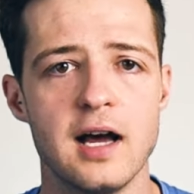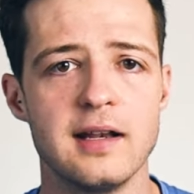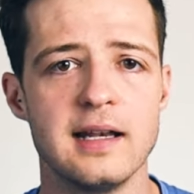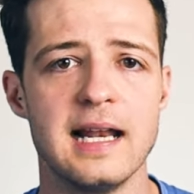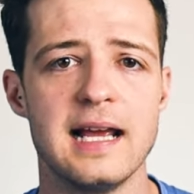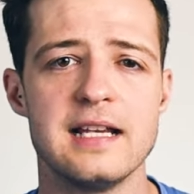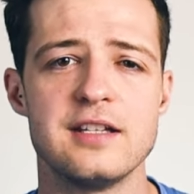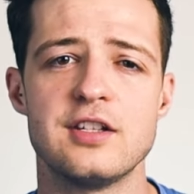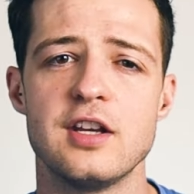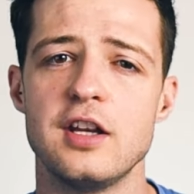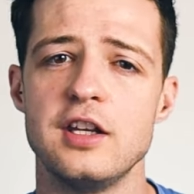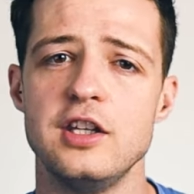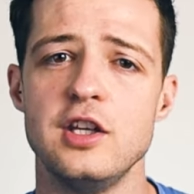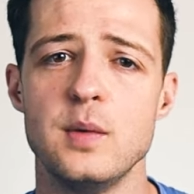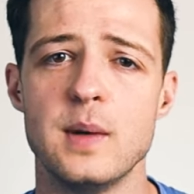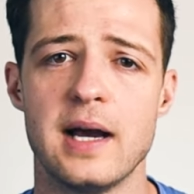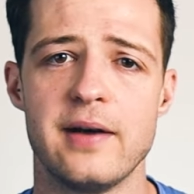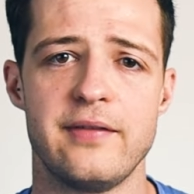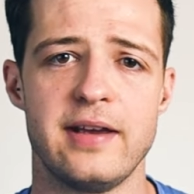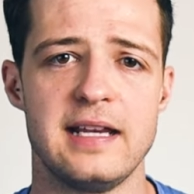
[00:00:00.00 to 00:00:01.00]
Unless
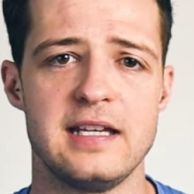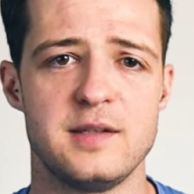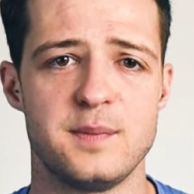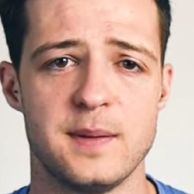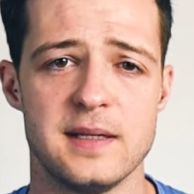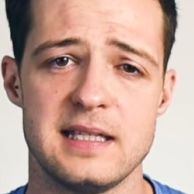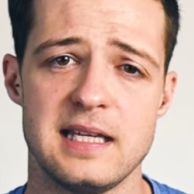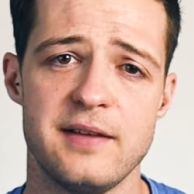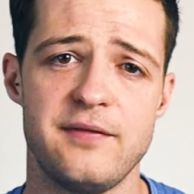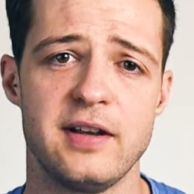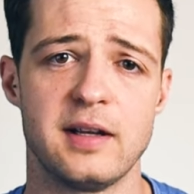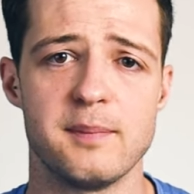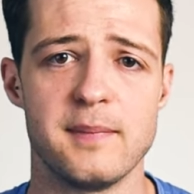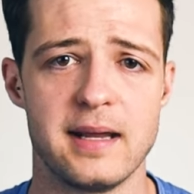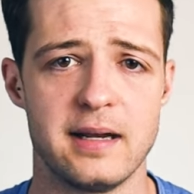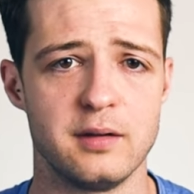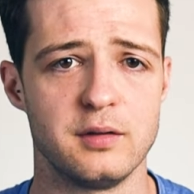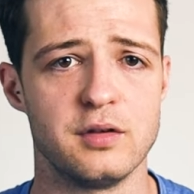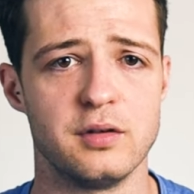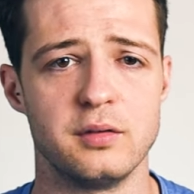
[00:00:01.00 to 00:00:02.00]
you have a specific
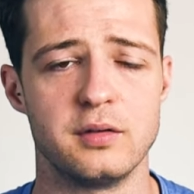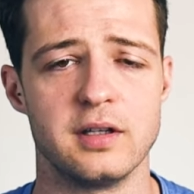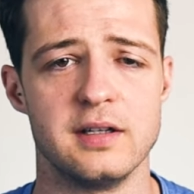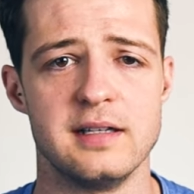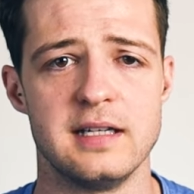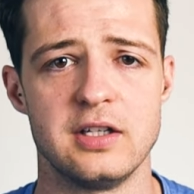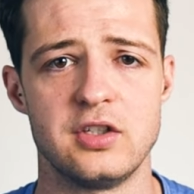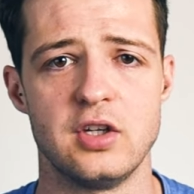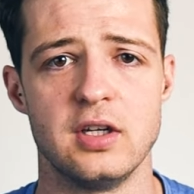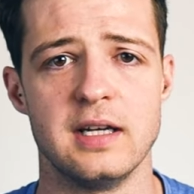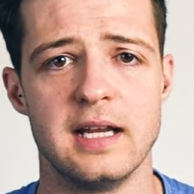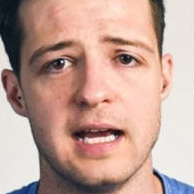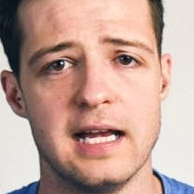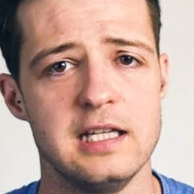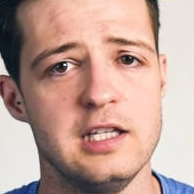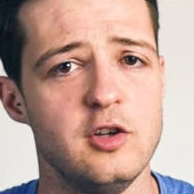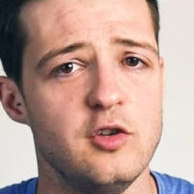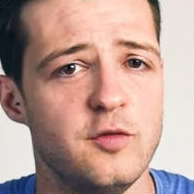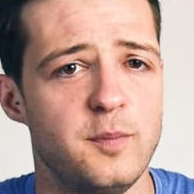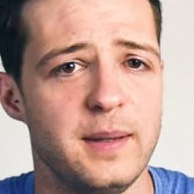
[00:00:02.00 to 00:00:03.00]
medical condition
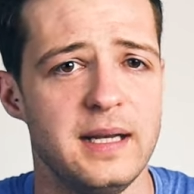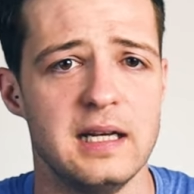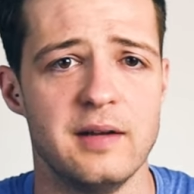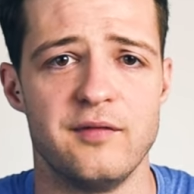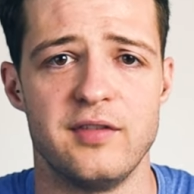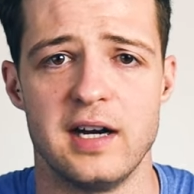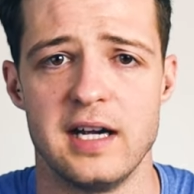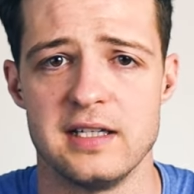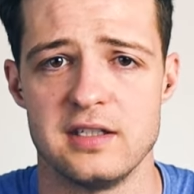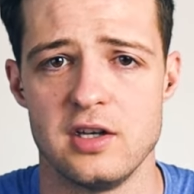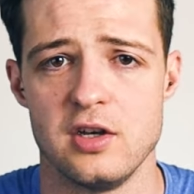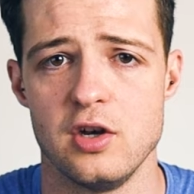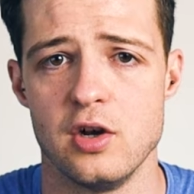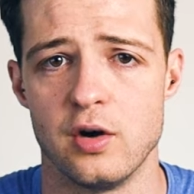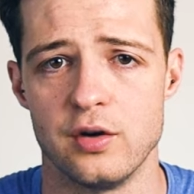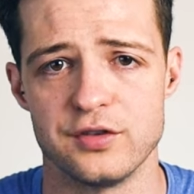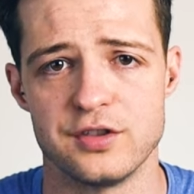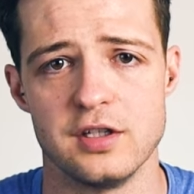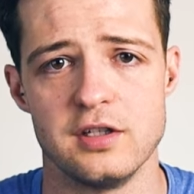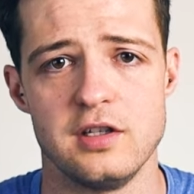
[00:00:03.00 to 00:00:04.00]
and you've been advised
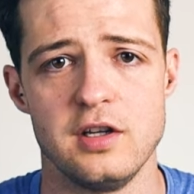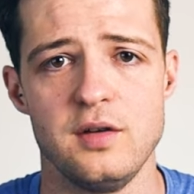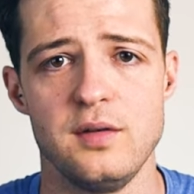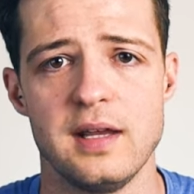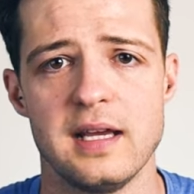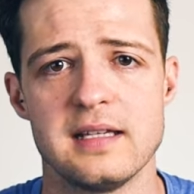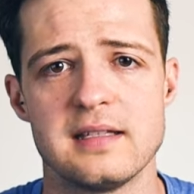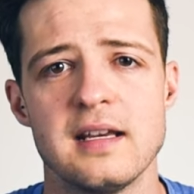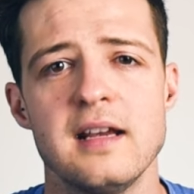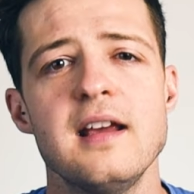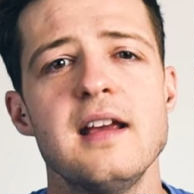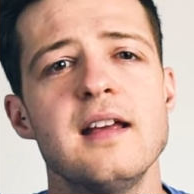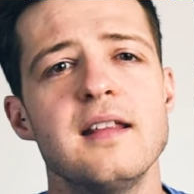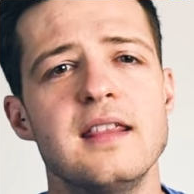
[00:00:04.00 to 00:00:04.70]
not to do this,